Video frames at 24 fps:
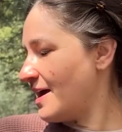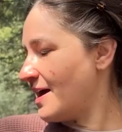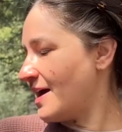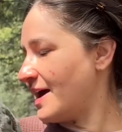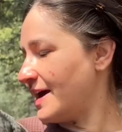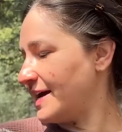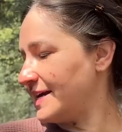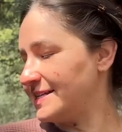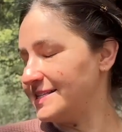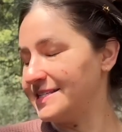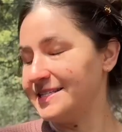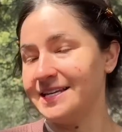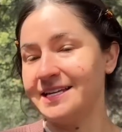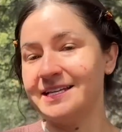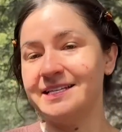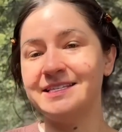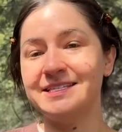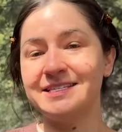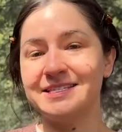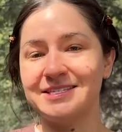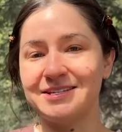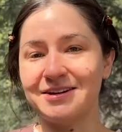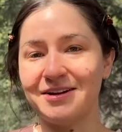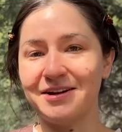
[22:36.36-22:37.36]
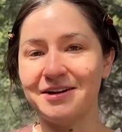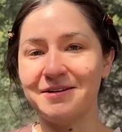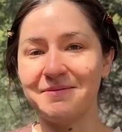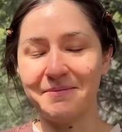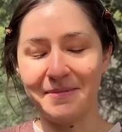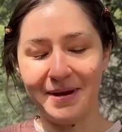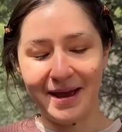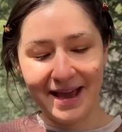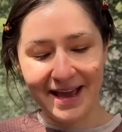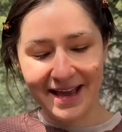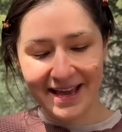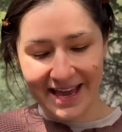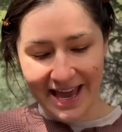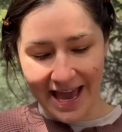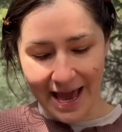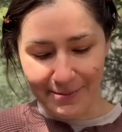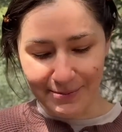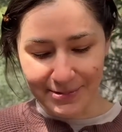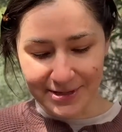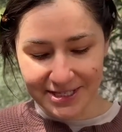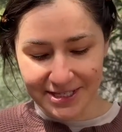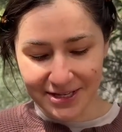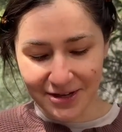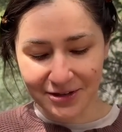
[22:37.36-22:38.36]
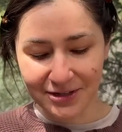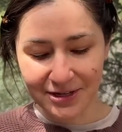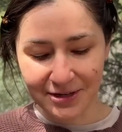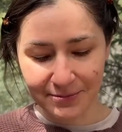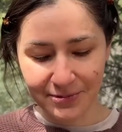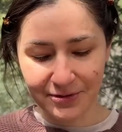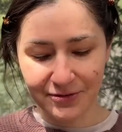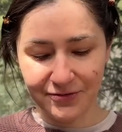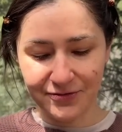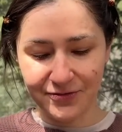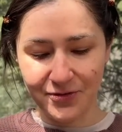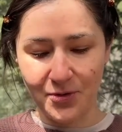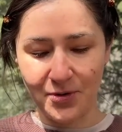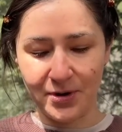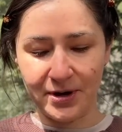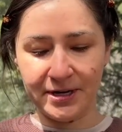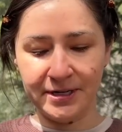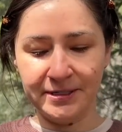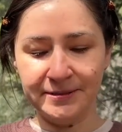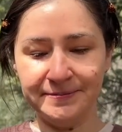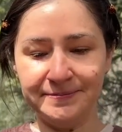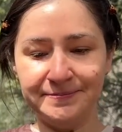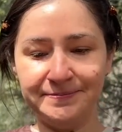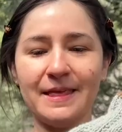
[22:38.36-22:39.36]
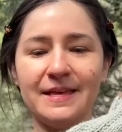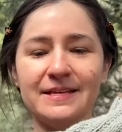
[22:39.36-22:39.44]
I did start my camisole number 4.